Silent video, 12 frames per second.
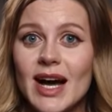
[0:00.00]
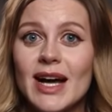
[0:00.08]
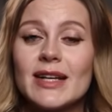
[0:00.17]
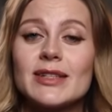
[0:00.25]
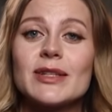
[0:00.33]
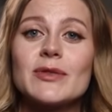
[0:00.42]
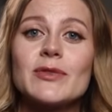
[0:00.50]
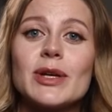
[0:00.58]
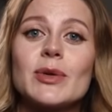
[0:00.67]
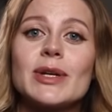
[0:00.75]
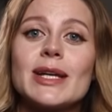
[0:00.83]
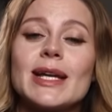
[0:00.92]
answer
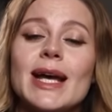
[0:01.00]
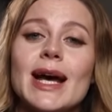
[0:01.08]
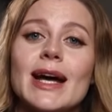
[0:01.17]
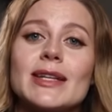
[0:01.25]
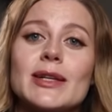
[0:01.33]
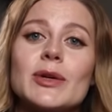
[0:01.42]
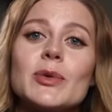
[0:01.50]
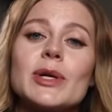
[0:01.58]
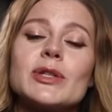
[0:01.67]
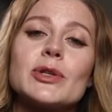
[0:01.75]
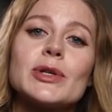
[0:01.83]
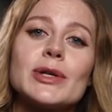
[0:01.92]
frequently asked
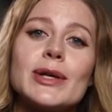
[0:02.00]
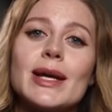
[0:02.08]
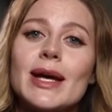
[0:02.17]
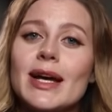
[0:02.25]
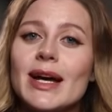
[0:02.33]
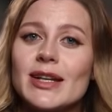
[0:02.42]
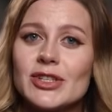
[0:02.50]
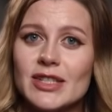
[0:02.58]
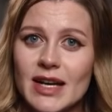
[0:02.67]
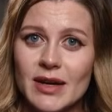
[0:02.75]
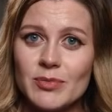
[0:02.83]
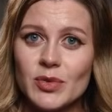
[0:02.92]
questions, and
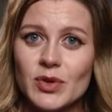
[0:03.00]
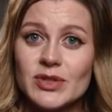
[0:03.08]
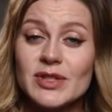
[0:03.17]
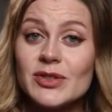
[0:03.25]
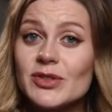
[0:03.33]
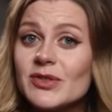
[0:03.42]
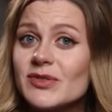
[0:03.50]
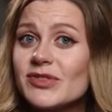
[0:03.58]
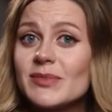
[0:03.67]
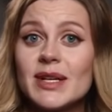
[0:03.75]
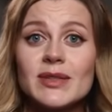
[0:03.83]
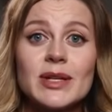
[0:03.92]
share important news
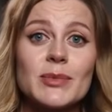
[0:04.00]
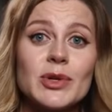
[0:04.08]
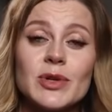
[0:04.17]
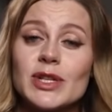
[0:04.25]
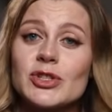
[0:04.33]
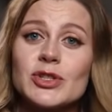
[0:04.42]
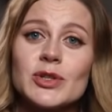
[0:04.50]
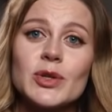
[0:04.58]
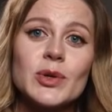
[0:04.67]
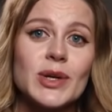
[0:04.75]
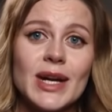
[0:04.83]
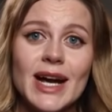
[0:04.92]
about immigration
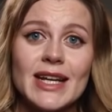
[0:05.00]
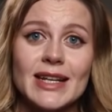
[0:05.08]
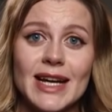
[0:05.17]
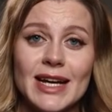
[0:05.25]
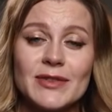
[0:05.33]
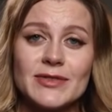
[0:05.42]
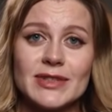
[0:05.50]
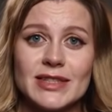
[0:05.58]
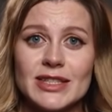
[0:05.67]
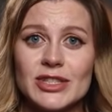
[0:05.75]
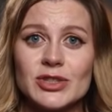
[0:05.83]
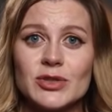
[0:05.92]
law and life in
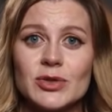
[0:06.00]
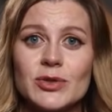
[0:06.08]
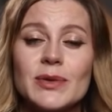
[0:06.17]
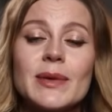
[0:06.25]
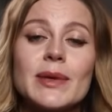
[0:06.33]
the EU.